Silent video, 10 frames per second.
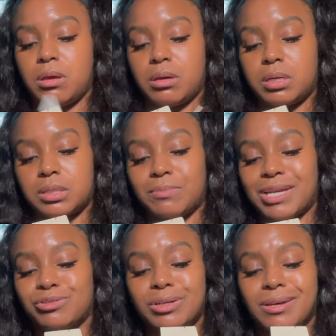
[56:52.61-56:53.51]
Cause I'm
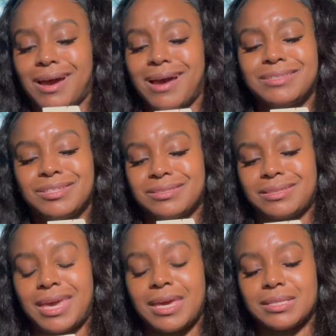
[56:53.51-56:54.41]
not trying to, I just
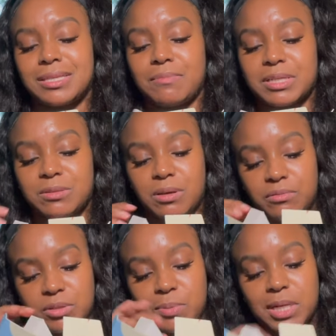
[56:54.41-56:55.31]
can't see
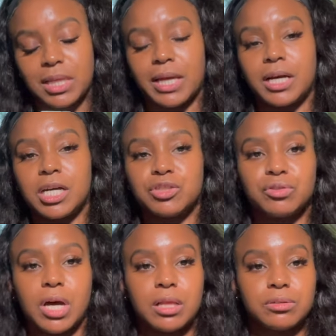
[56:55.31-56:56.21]
myself spending like a hundred
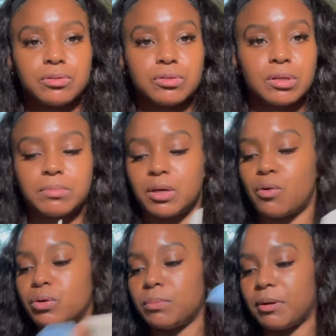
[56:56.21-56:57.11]
dollars or something
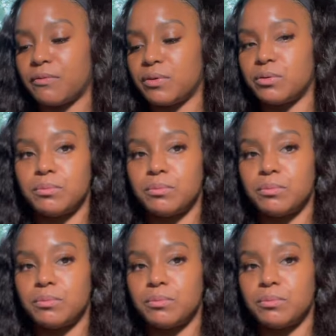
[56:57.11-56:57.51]
on a perfume.